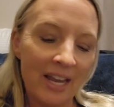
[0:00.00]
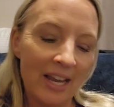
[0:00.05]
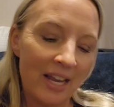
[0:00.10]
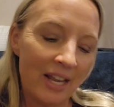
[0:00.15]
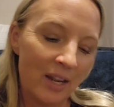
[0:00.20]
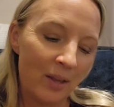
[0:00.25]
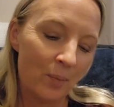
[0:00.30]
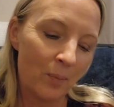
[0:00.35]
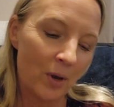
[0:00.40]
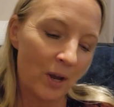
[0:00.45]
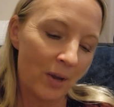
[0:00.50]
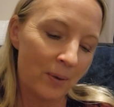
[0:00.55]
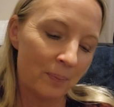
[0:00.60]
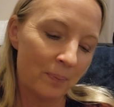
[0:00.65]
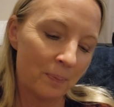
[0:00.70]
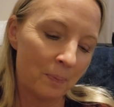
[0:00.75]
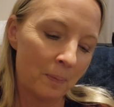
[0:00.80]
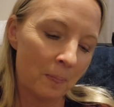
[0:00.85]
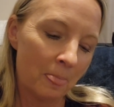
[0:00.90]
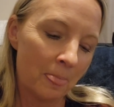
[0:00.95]
Anyway,
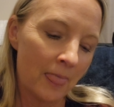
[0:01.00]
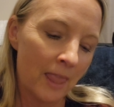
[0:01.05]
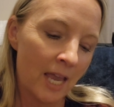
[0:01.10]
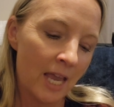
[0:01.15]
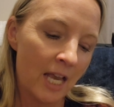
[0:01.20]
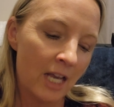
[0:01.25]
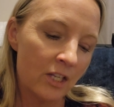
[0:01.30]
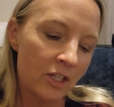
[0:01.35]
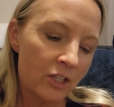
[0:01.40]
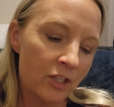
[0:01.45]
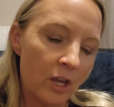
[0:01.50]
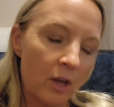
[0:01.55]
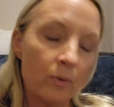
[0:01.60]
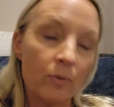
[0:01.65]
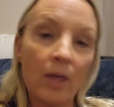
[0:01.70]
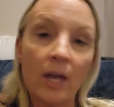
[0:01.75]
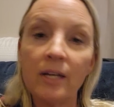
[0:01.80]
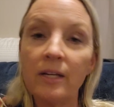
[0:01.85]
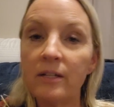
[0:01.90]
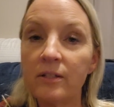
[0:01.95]
so
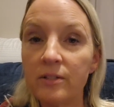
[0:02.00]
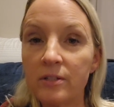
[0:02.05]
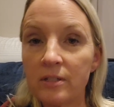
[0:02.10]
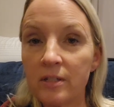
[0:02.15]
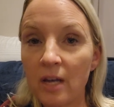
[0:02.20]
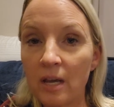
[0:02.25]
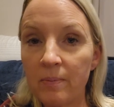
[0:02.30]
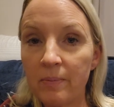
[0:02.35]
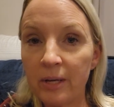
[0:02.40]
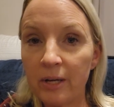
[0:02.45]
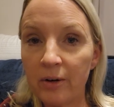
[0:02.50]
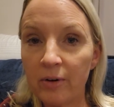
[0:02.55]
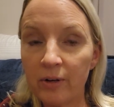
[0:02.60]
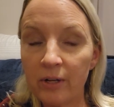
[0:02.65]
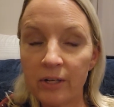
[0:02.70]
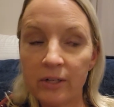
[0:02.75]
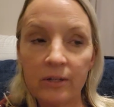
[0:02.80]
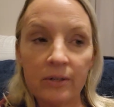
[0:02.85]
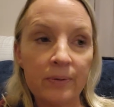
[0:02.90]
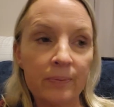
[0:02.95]
they didn't stay
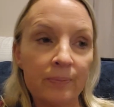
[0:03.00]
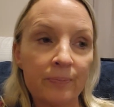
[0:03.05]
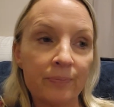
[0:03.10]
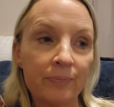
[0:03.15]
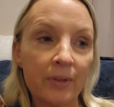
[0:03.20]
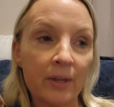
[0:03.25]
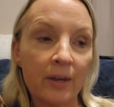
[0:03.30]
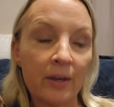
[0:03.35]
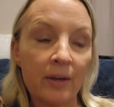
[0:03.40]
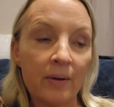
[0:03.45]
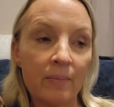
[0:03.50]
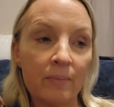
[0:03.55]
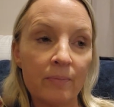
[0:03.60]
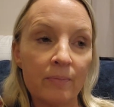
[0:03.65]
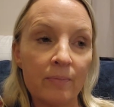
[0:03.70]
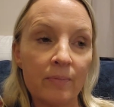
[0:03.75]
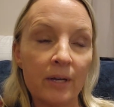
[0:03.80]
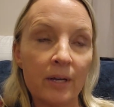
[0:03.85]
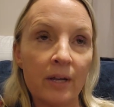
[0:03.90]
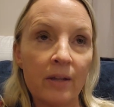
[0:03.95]
married,
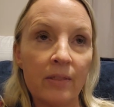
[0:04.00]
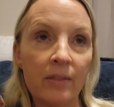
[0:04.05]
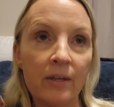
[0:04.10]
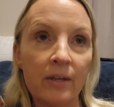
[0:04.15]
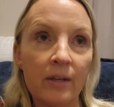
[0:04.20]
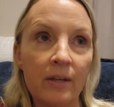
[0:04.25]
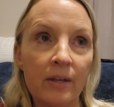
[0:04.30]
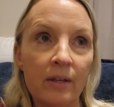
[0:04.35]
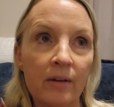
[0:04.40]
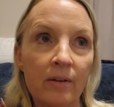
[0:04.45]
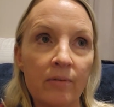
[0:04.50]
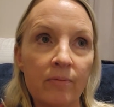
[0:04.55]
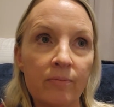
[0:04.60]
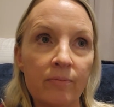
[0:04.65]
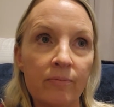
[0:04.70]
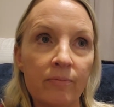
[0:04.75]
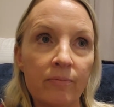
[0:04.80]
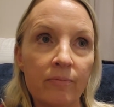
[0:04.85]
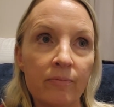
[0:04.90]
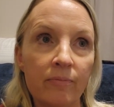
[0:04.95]
um, and then
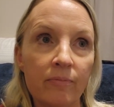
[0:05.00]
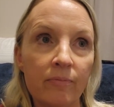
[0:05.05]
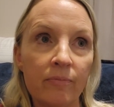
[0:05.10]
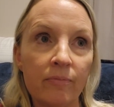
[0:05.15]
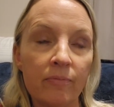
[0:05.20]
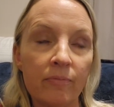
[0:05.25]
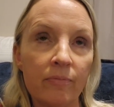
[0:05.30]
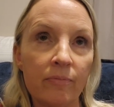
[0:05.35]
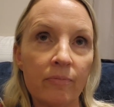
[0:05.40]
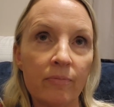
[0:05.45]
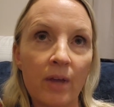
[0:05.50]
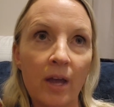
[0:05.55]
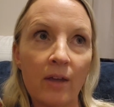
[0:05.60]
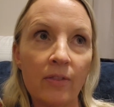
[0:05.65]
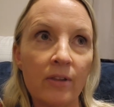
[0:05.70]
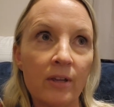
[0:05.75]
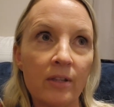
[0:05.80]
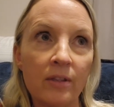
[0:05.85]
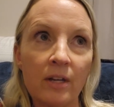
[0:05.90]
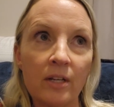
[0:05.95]
I
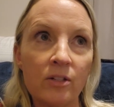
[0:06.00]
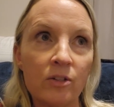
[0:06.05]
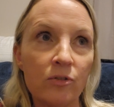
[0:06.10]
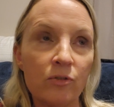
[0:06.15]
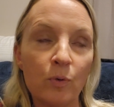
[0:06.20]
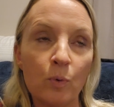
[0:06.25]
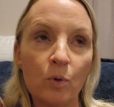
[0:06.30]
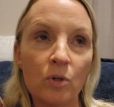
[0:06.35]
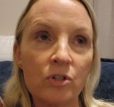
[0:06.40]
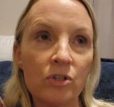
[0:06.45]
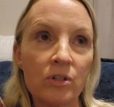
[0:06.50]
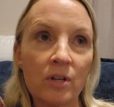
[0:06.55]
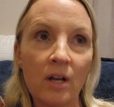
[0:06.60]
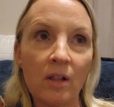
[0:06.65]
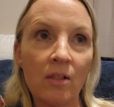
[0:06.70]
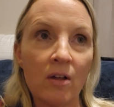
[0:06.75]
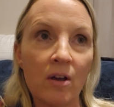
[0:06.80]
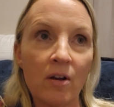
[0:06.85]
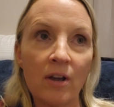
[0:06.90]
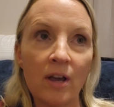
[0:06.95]
think they divorced
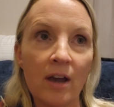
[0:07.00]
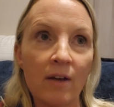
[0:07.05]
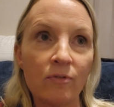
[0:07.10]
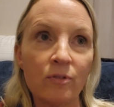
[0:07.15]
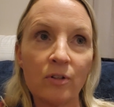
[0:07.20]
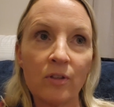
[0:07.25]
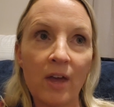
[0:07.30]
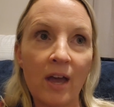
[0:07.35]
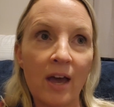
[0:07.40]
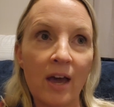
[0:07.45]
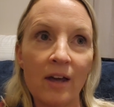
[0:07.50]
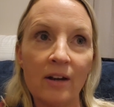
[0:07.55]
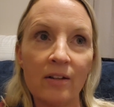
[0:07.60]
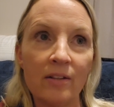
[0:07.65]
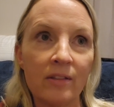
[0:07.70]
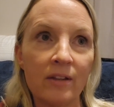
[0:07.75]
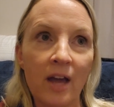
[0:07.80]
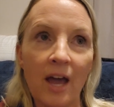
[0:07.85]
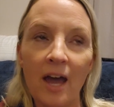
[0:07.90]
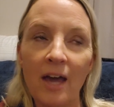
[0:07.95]
not long after that,
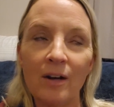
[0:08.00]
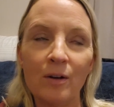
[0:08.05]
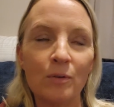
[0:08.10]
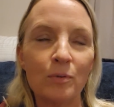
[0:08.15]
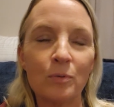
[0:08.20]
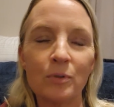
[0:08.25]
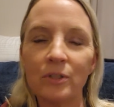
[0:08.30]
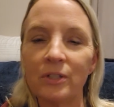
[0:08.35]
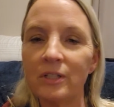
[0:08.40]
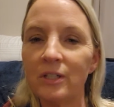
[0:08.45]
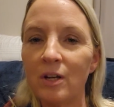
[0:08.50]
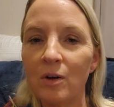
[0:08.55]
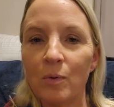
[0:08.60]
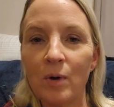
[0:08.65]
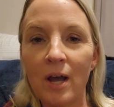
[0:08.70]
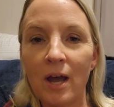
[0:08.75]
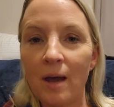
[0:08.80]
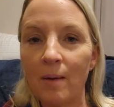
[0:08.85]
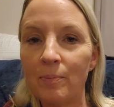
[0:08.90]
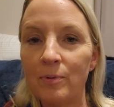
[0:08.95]
and I don't really know
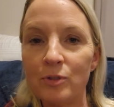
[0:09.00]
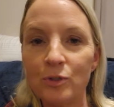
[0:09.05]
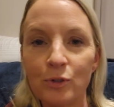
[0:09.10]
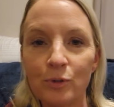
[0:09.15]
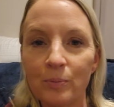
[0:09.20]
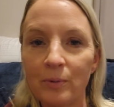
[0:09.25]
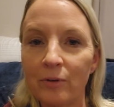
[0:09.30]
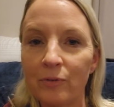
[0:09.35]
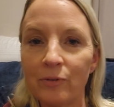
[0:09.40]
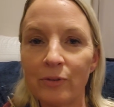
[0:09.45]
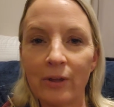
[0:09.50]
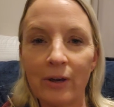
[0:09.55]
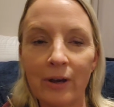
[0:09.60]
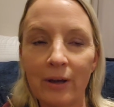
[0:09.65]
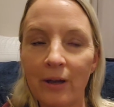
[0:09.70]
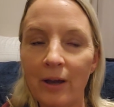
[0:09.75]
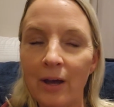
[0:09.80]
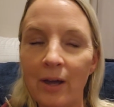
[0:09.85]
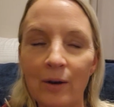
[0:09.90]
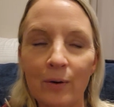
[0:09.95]
what happened to them after
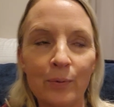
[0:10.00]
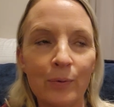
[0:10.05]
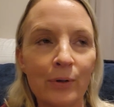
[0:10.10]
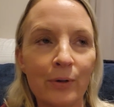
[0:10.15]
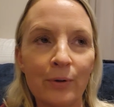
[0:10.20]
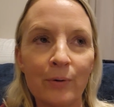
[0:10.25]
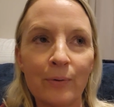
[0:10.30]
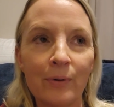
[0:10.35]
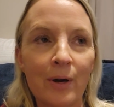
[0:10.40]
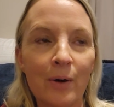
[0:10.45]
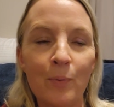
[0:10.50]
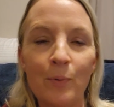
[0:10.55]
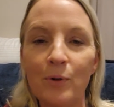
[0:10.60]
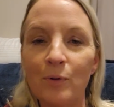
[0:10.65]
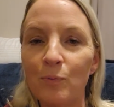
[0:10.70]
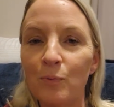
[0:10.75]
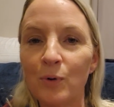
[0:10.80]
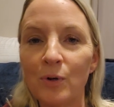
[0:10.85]
that. I don't know. I wasn't